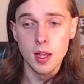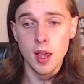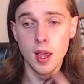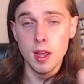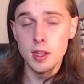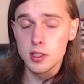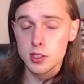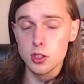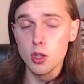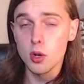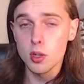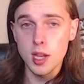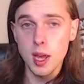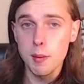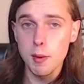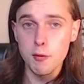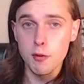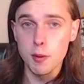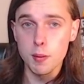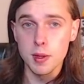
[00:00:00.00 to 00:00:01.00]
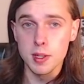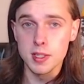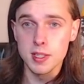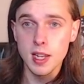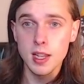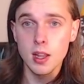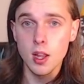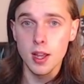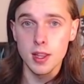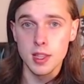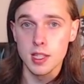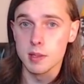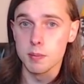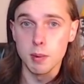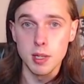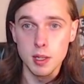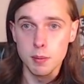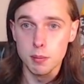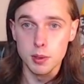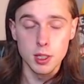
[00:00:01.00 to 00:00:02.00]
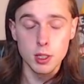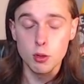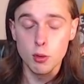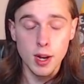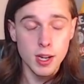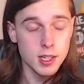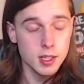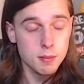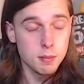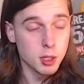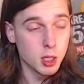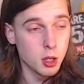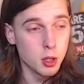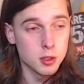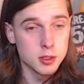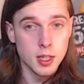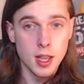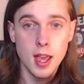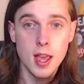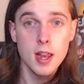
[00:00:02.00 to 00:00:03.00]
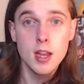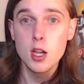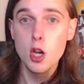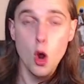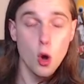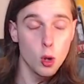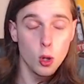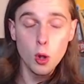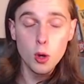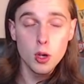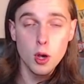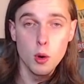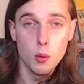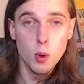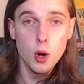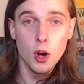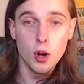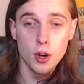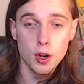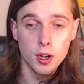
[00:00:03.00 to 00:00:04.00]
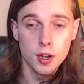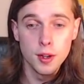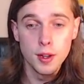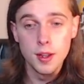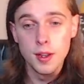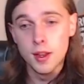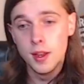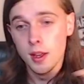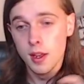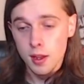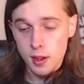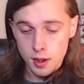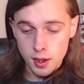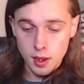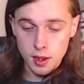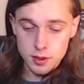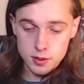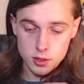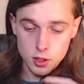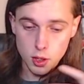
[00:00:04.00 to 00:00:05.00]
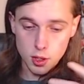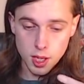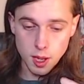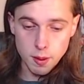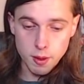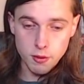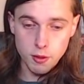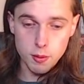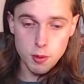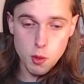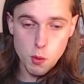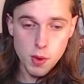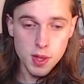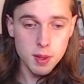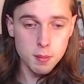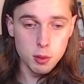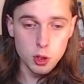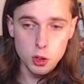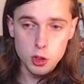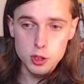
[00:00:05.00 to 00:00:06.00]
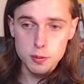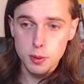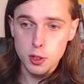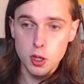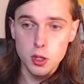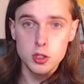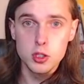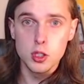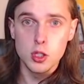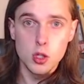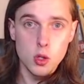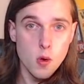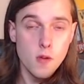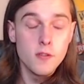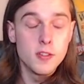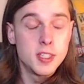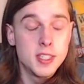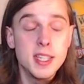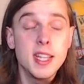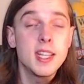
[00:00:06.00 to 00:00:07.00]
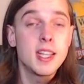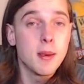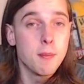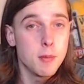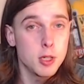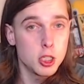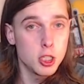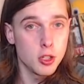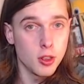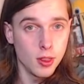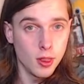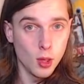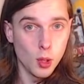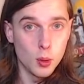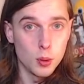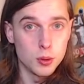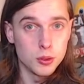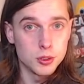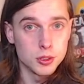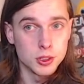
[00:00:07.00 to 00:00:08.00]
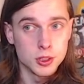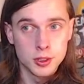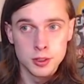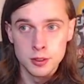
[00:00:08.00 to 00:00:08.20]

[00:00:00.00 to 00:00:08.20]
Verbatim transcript: It's not coming from the satellite that's been obliterated because it no longer work. It's not coming from your weather balloons because you've decommissioned those.